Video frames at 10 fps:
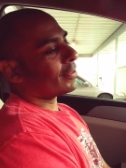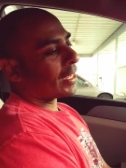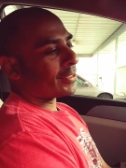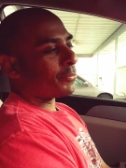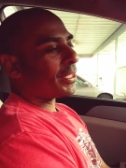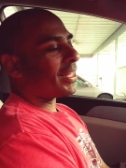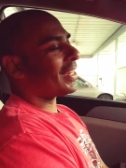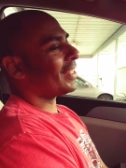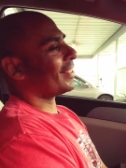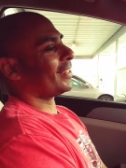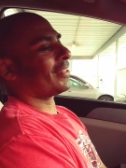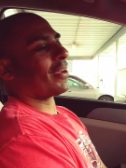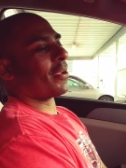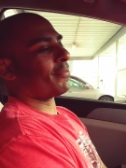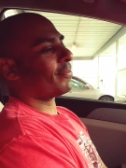That's with anything in
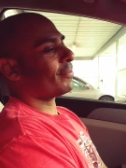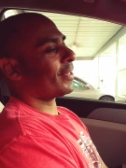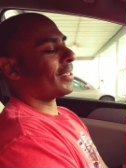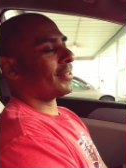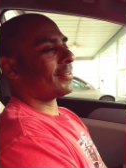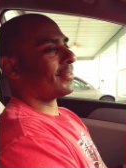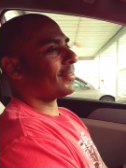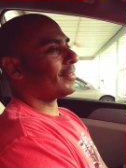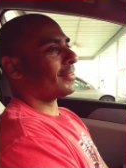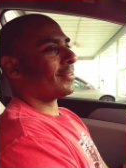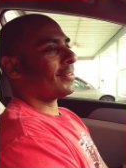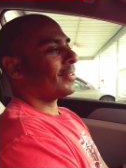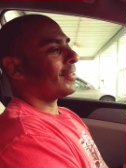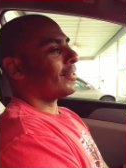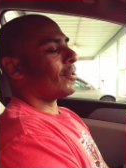life. Like,
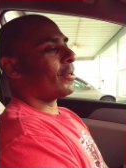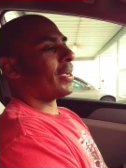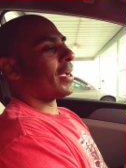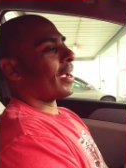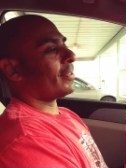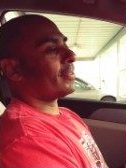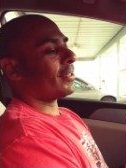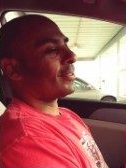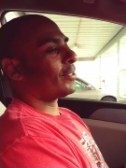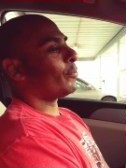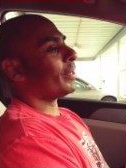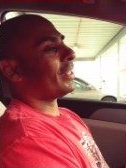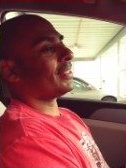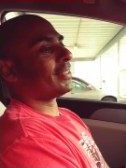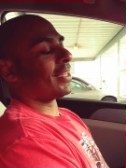okay, I took too
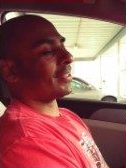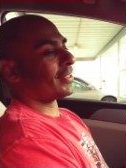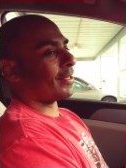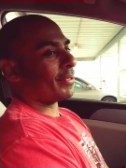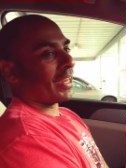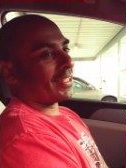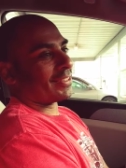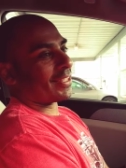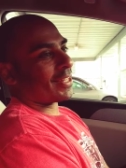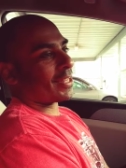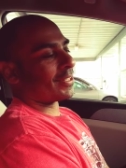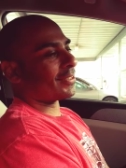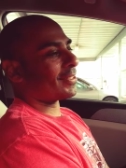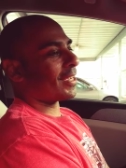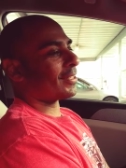many sets. I mean, I could say that on
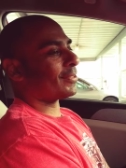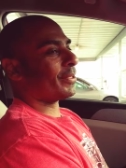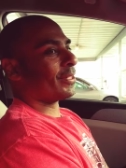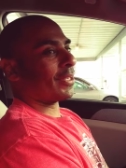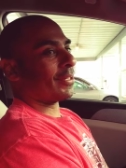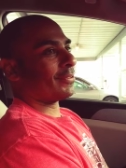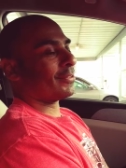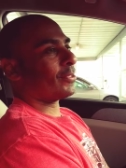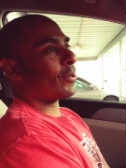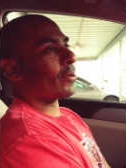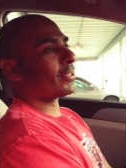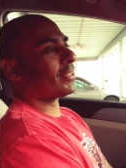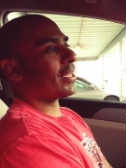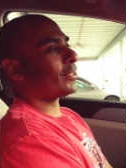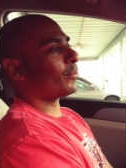snatch. I mean, like 2 hour
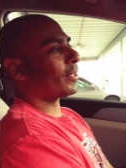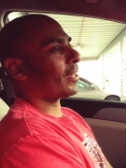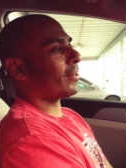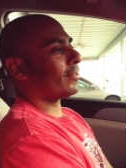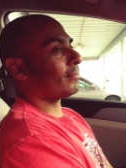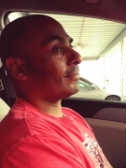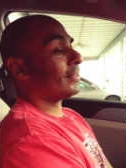snatch workout.